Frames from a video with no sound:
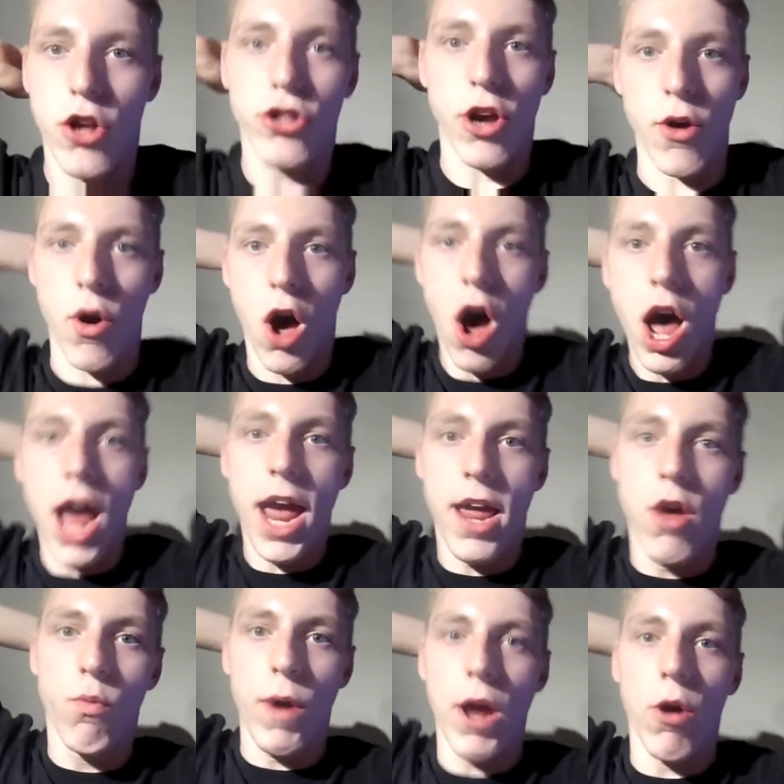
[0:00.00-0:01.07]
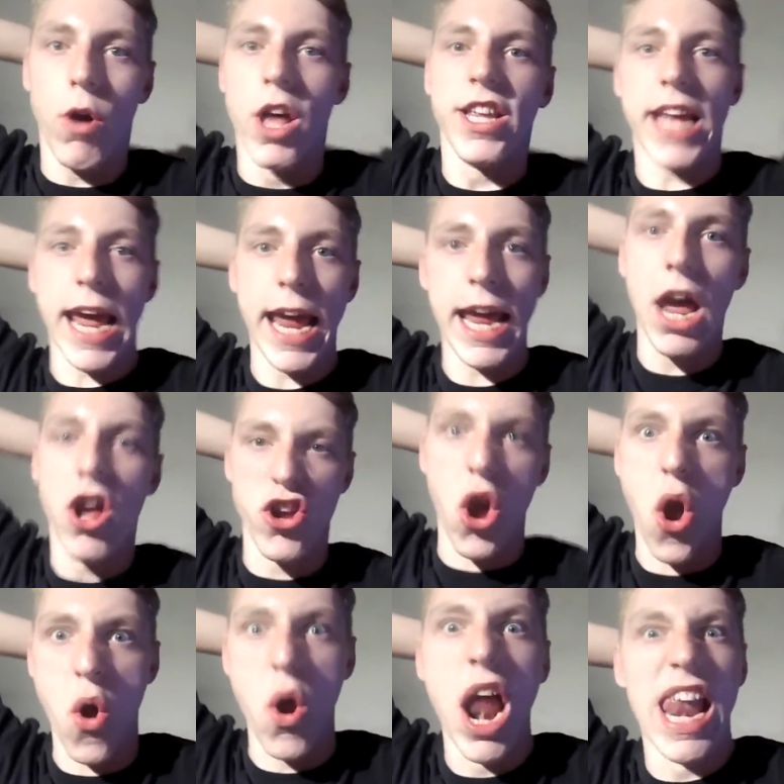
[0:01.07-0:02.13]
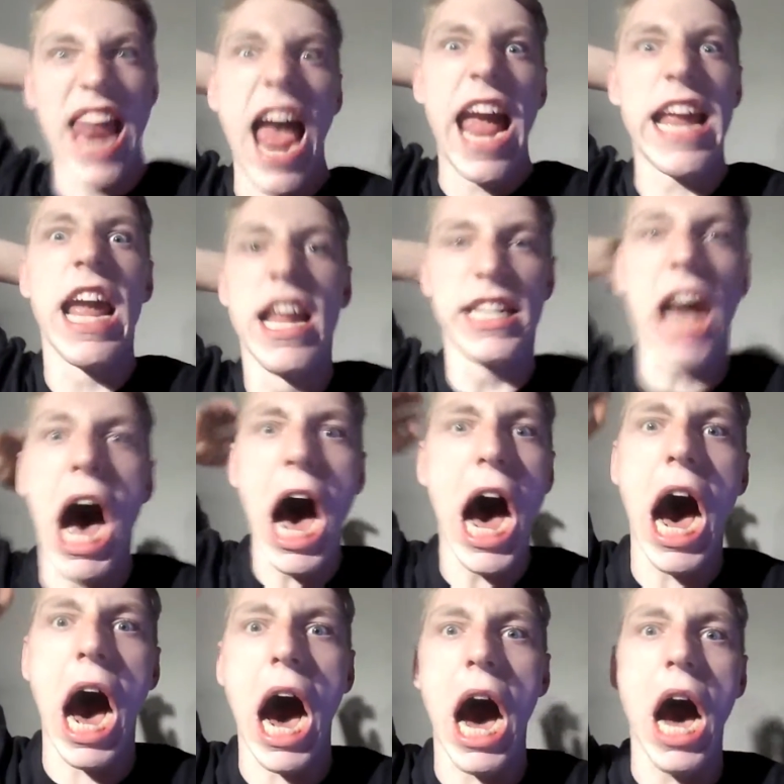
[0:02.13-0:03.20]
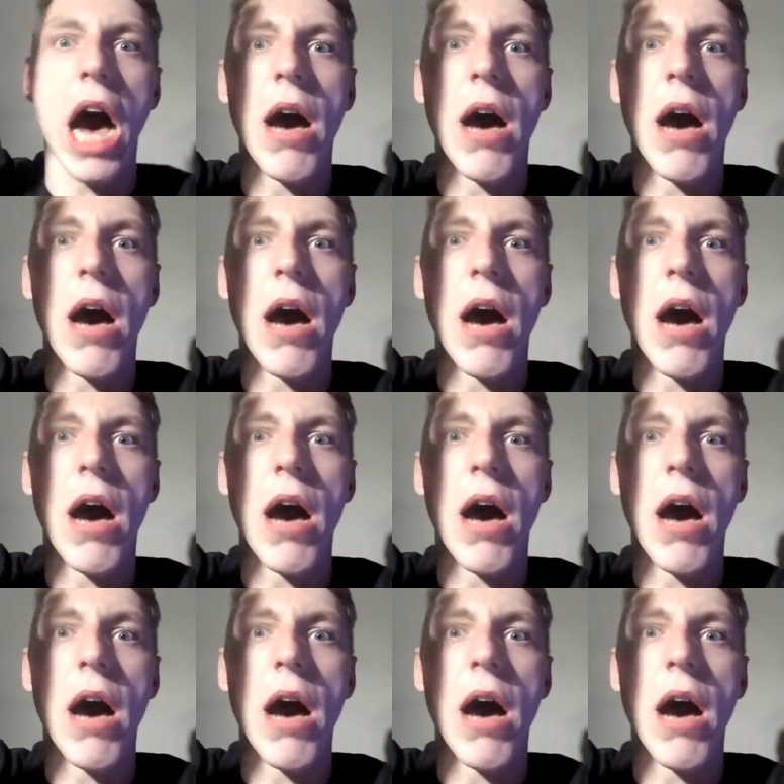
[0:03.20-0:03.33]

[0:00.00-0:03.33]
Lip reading: So I will see you later.